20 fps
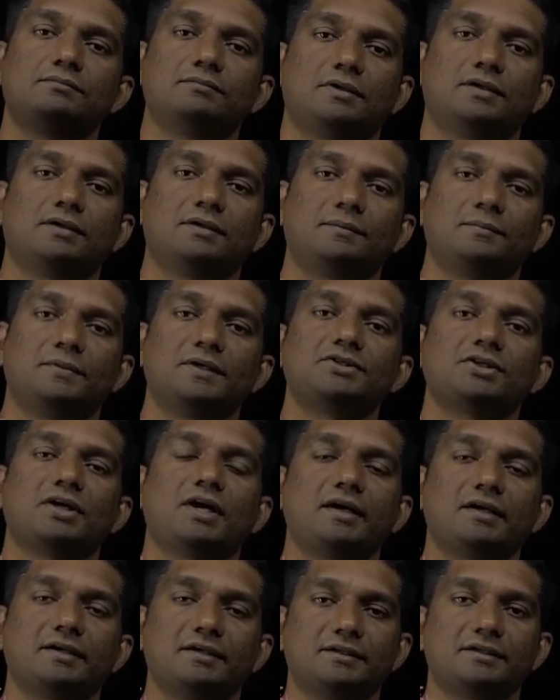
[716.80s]
much
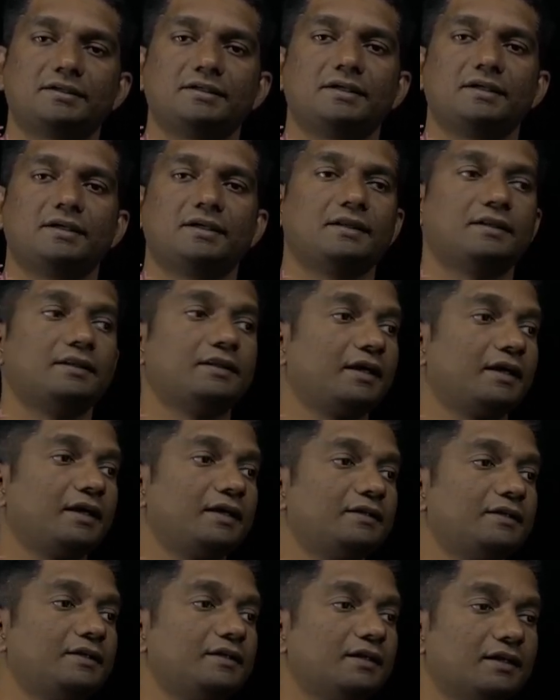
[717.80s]
higher
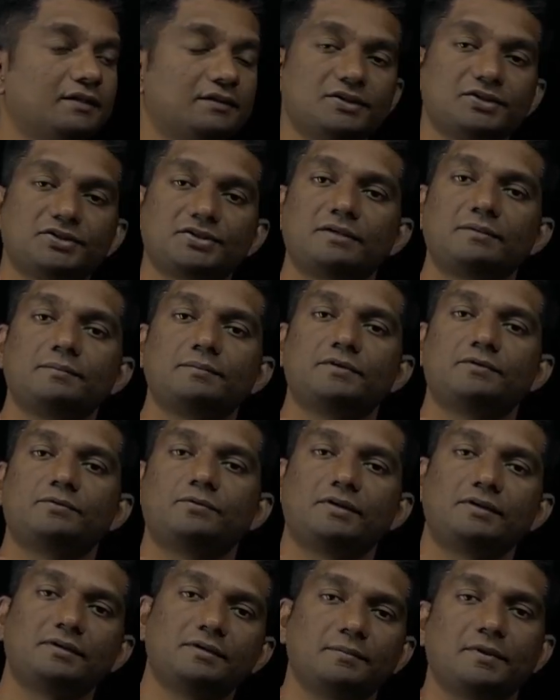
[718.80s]
than the adhesion
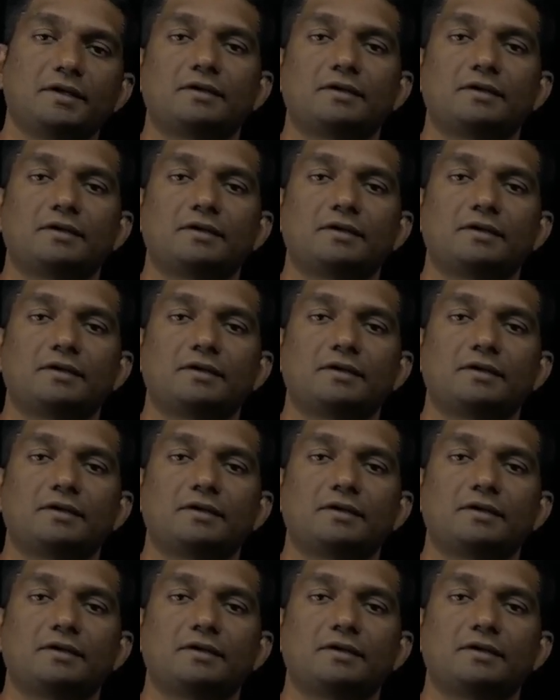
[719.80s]
between